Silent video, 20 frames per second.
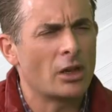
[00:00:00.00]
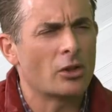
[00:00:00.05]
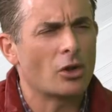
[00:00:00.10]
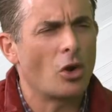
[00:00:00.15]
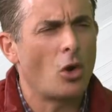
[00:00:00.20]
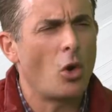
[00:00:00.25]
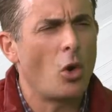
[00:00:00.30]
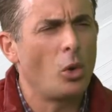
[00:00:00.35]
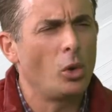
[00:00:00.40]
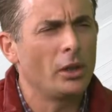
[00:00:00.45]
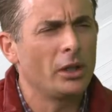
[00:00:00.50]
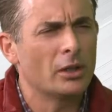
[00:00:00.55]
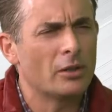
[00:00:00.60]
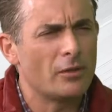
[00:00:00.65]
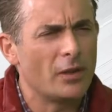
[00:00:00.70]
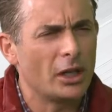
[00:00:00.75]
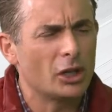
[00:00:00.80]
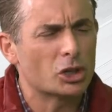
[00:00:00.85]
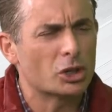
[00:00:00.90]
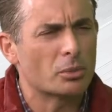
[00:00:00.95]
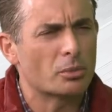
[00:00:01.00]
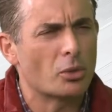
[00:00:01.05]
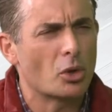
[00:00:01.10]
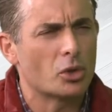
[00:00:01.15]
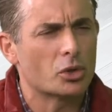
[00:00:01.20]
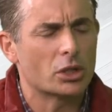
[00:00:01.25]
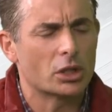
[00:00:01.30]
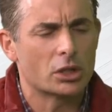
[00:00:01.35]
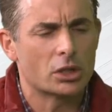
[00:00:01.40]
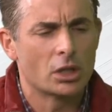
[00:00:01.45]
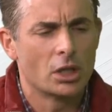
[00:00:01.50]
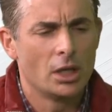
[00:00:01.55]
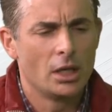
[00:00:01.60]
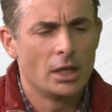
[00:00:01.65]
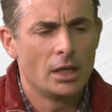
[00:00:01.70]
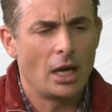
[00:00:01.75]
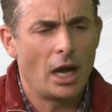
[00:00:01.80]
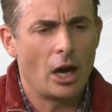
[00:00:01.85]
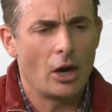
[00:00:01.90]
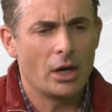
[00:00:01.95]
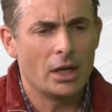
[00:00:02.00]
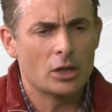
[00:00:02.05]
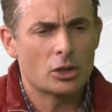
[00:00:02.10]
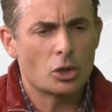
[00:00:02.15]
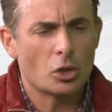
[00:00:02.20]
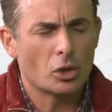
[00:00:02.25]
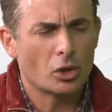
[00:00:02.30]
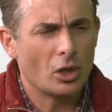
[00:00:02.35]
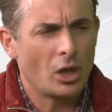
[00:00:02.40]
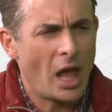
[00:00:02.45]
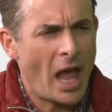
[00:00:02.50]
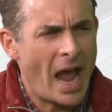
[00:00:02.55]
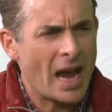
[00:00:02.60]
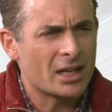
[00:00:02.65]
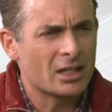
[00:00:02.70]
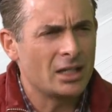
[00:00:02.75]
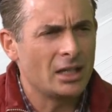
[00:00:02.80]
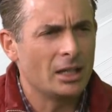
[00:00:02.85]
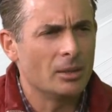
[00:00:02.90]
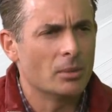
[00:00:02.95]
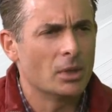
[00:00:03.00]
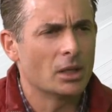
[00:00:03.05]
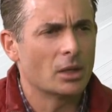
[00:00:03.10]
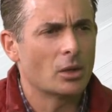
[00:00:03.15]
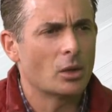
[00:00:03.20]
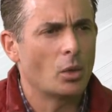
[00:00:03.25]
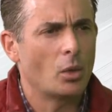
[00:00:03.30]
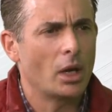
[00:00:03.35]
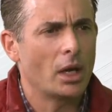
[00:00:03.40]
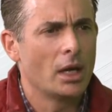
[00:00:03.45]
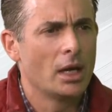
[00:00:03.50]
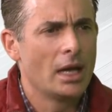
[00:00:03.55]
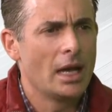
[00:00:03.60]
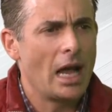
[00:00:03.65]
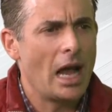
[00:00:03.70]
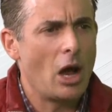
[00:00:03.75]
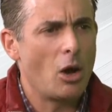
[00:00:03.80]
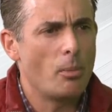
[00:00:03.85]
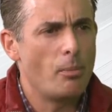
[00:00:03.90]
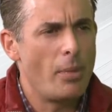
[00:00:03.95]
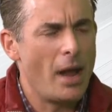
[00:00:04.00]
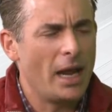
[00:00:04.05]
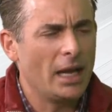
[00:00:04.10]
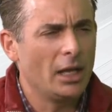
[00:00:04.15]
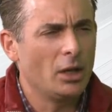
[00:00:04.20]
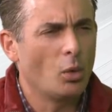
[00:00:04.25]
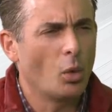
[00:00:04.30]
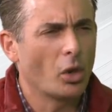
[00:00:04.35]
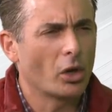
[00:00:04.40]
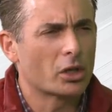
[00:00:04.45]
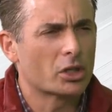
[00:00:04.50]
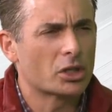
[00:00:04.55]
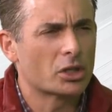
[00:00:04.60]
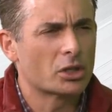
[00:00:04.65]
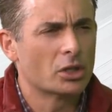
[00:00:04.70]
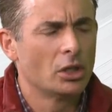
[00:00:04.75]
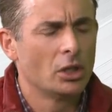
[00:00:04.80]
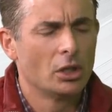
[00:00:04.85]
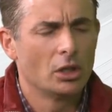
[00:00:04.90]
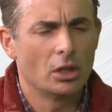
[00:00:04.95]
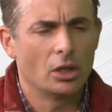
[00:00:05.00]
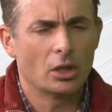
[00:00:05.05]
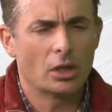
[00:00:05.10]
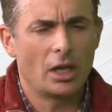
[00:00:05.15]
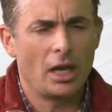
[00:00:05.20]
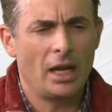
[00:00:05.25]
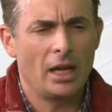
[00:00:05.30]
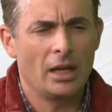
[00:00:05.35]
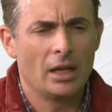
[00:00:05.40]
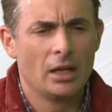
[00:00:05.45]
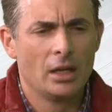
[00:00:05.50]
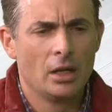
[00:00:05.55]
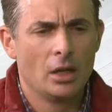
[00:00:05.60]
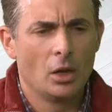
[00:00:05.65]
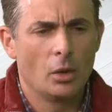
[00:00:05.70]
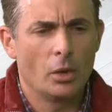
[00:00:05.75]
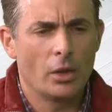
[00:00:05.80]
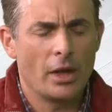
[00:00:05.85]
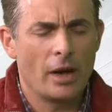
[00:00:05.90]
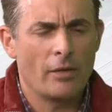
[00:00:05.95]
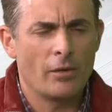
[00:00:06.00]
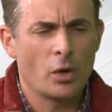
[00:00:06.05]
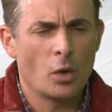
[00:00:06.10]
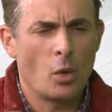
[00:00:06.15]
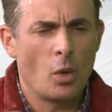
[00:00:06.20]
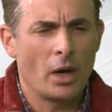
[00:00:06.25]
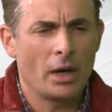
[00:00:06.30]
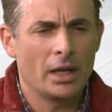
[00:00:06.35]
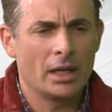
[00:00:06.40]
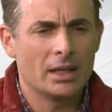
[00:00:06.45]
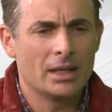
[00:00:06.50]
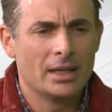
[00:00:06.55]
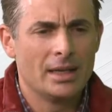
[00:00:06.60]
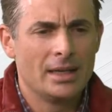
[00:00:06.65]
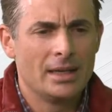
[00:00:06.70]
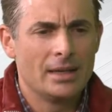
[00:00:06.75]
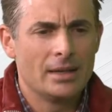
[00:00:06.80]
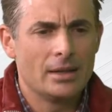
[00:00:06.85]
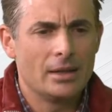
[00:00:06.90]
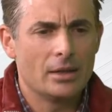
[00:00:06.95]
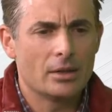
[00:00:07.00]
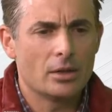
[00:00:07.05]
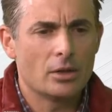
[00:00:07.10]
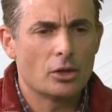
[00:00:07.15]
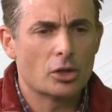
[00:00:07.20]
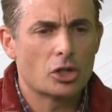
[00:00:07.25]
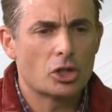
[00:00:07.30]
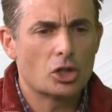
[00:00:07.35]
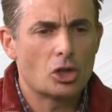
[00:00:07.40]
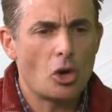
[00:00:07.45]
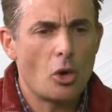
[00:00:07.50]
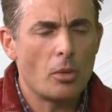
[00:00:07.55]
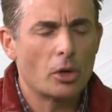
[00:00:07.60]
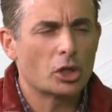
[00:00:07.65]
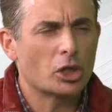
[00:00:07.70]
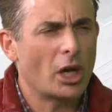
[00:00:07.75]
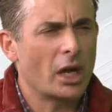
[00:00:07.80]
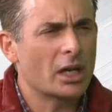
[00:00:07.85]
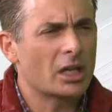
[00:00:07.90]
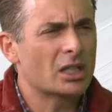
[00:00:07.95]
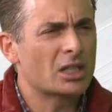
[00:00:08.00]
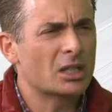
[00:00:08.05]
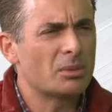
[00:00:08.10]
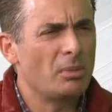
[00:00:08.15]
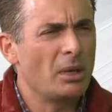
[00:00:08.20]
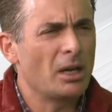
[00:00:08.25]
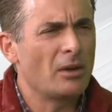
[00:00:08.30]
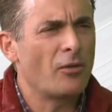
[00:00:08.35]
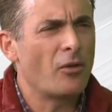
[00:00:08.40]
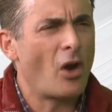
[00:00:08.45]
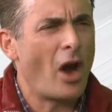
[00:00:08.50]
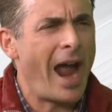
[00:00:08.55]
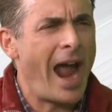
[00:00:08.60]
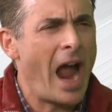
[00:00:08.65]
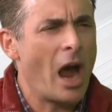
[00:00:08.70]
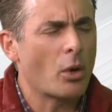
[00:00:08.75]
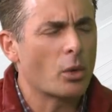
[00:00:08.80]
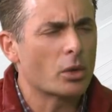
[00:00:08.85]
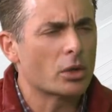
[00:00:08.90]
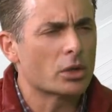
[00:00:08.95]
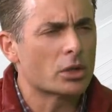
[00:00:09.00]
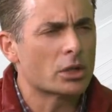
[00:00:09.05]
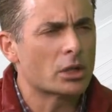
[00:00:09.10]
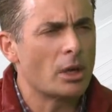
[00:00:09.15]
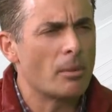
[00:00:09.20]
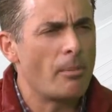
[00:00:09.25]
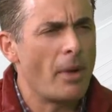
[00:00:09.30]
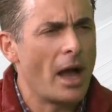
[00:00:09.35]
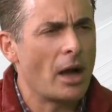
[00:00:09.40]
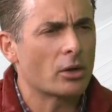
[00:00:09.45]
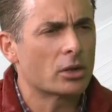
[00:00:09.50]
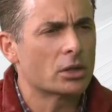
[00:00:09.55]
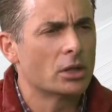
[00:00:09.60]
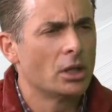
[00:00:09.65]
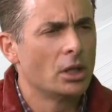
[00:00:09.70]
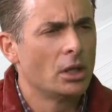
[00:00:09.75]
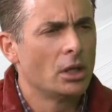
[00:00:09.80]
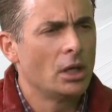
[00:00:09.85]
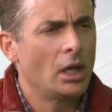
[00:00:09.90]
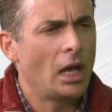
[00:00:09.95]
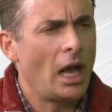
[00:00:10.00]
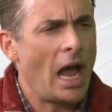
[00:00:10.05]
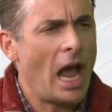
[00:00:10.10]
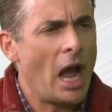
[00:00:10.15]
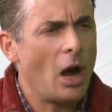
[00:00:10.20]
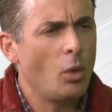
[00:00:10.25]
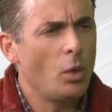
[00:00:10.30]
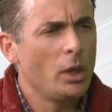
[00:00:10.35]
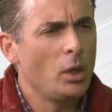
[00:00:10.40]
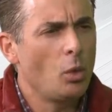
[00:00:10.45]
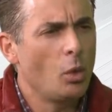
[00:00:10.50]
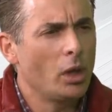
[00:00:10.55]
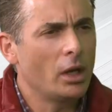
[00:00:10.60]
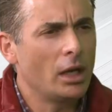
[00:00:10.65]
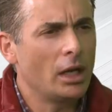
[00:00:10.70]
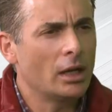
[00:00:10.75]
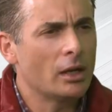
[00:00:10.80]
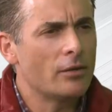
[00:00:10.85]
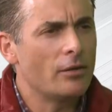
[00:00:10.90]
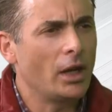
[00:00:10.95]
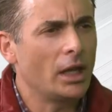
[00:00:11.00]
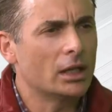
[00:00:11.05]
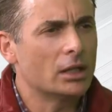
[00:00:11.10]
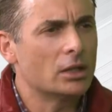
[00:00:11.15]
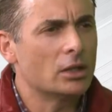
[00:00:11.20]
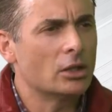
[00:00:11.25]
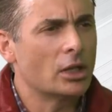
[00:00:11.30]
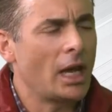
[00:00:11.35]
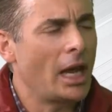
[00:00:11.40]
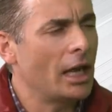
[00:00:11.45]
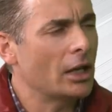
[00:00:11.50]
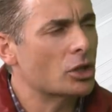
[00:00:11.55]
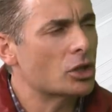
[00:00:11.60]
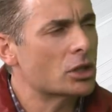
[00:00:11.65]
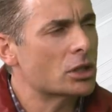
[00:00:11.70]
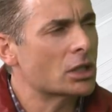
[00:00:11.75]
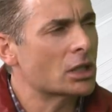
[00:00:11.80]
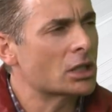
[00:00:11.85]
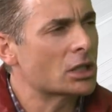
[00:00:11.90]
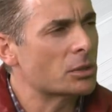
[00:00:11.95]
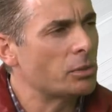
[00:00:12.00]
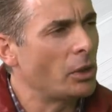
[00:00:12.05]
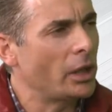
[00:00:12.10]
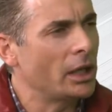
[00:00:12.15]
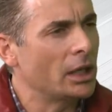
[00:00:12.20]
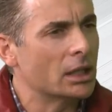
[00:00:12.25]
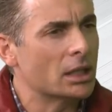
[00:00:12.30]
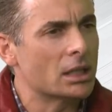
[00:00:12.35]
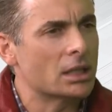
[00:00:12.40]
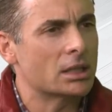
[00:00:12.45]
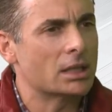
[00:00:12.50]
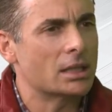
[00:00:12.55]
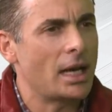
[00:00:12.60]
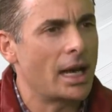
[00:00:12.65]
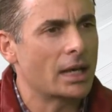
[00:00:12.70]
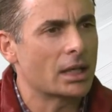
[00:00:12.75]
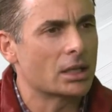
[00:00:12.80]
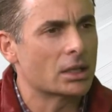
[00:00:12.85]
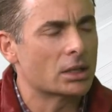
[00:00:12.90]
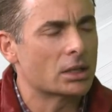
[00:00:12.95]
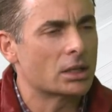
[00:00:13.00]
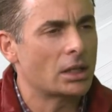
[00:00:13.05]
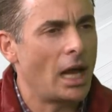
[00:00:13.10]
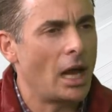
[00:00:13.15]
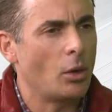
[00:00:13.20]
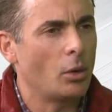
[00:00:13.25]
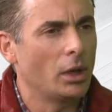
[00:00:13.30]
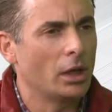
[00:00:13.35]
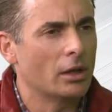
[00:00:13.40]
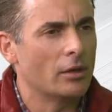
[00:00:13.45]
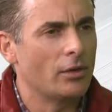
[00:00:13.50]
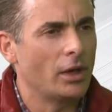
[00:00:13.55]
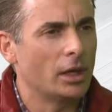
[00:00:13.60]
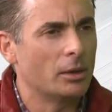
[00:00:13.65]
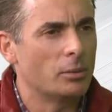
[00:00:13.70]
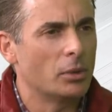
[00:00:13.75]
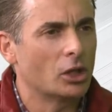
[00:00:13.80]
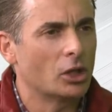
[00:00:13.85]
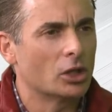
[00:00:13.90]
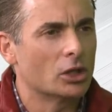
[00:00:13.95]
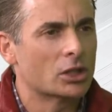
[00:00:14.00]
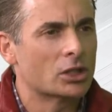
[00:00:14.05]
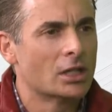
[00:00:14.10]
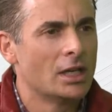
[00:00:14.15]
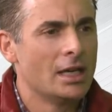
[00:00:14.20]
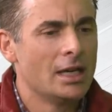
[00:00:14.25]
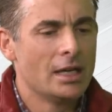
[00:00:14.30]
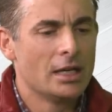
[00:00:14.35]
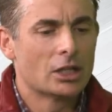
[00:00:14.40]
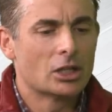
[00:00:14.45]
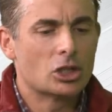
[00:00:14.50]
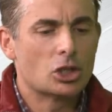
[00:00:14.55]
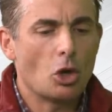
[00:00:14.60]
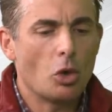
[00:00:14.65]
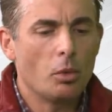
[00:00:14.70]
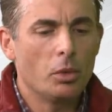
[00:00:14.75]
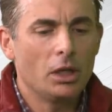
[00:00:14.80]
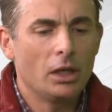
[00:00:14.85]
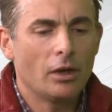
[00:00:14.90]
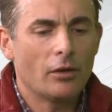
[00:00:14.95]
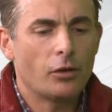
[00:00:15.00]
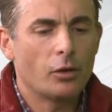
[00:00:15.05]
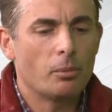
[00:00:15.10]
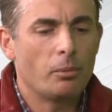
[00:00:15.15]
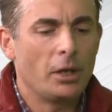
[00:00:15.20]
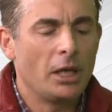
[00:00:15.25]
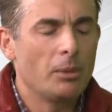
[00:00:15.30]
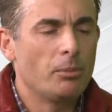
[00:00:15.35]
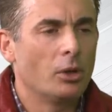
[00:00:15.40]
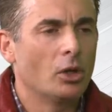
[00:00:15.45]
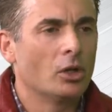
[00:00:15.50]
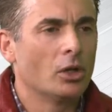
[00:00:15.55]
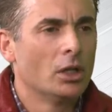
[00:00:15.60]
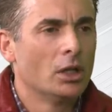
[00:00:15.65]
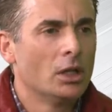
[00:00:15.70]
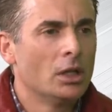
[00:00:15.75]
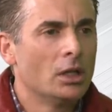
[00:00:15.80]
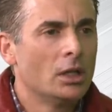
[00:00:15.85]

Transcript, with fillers: and the whole innovation process, our internal act team and the way how Benny works, okay, with everyone. And there, there's so much I could speak for hours about how we win, innovate, you can't just explain it in seconds how we innovate because so many different people.